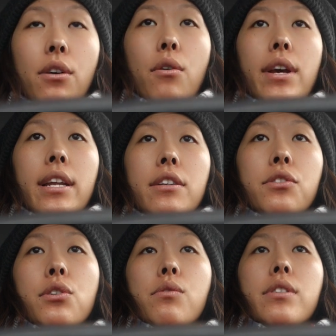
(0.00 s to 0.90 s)
So it
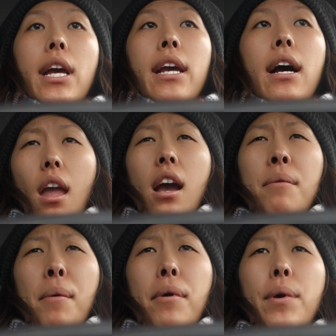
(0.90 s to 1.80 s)
is Tuesday.
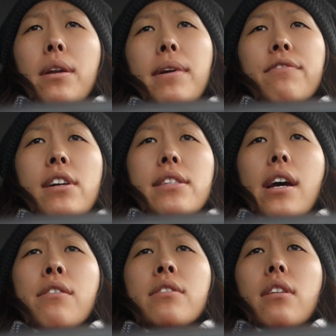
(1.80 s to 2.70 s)
I'm on my way to my friend's
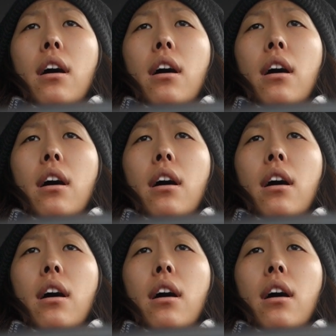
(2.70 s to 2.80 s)
house.